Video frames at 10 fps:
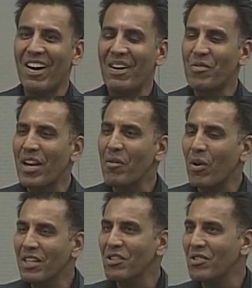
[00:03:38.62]

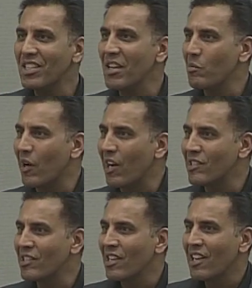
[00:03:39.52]
what I wanted to see
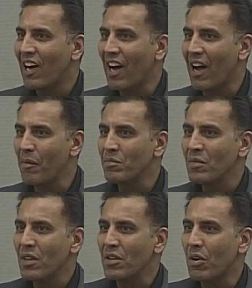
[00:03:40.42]
was,
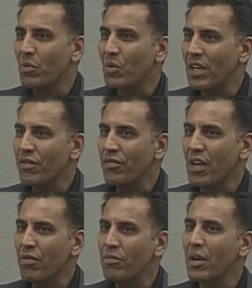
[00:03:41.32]

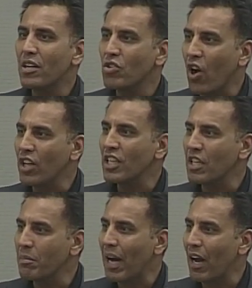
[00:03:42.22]
if we are
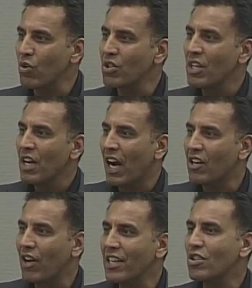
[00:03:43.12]
talking about
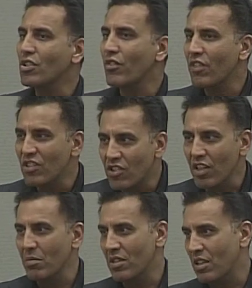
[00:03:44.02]
a crisis of
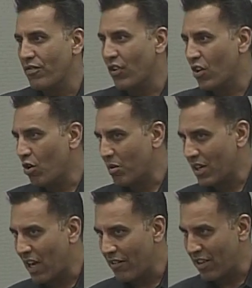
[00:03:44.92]
legitimacy for
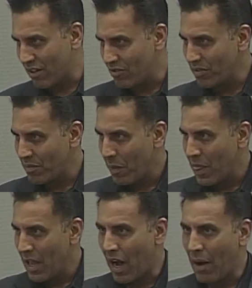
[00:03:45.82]
global
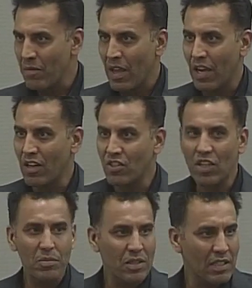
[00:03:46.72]
governance,
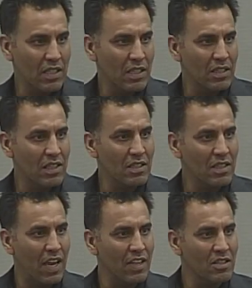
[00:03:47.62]
and legitimacy
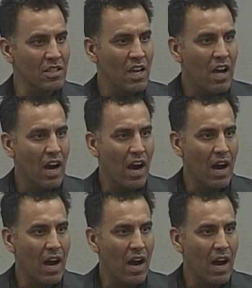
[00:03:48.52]
in this case,